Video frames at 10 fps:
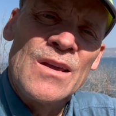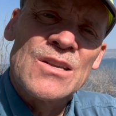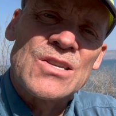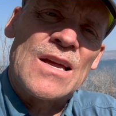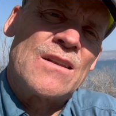
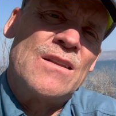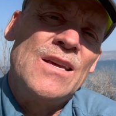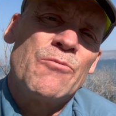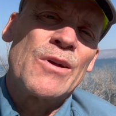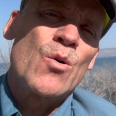is that
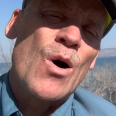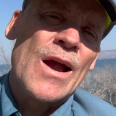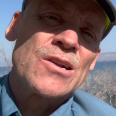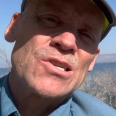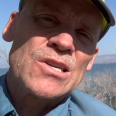he
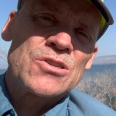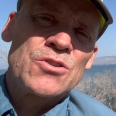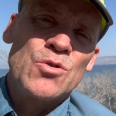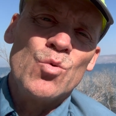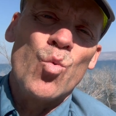requires us
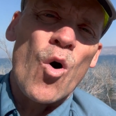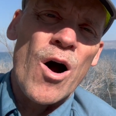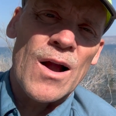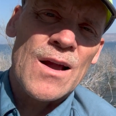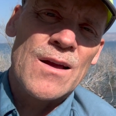to
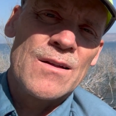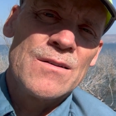walk